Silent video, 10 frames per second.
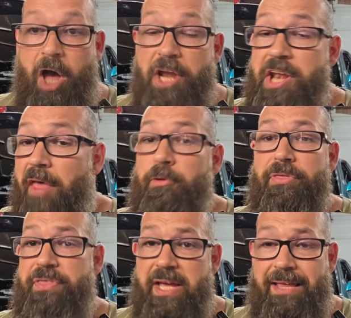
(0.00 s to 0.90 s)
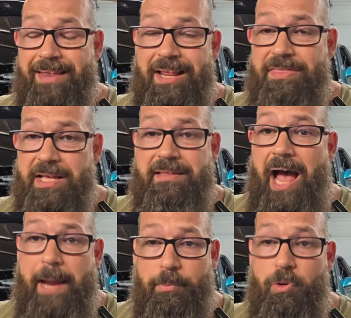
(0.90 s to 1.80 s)
Another thing that I think the
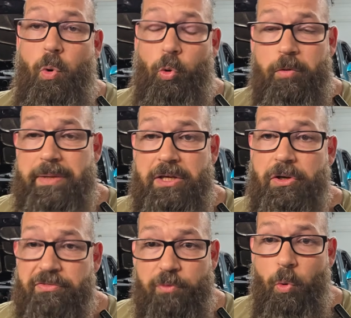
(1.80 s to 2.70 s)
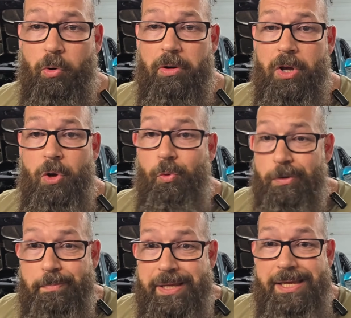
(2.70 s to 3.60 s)
Hypercore would be good for
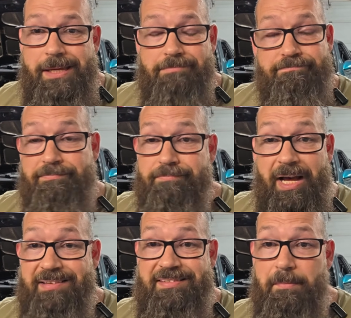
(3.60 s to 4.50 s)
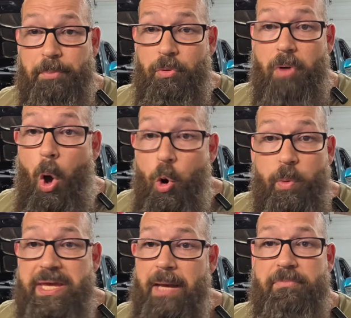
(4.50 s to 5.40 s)
would be a simple
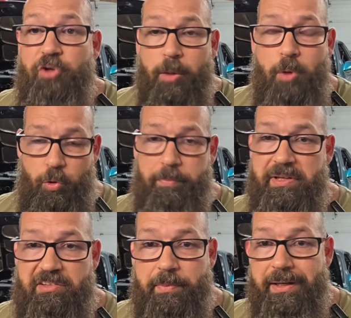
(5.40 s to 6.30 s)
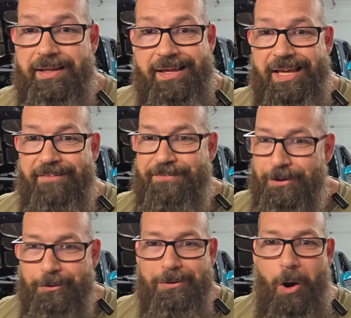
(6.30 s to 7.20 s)
OEM turbo replacement. If
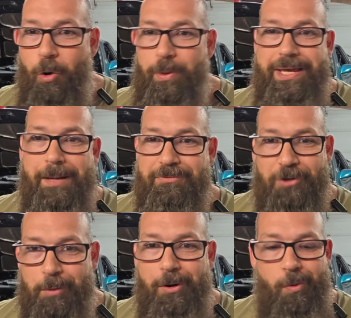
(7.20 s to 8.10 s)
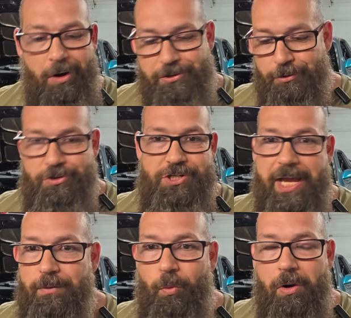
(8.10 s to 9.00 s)
your OEM turbo on your
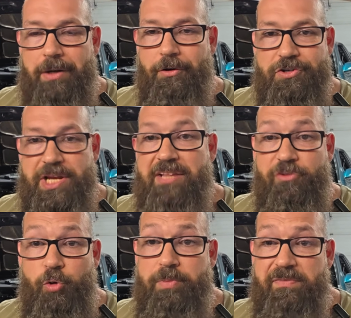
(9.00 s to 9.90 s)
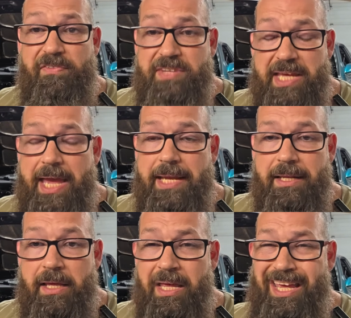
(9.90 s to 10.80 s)
Gen 1 or Gen 2 B58
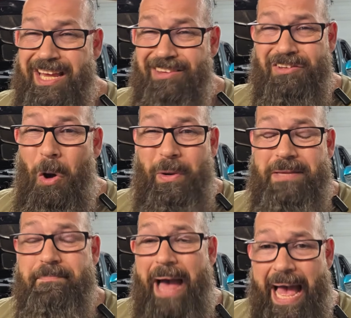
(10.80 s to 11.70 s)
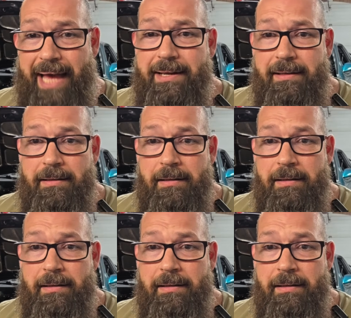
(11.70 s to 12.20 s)
is going bad,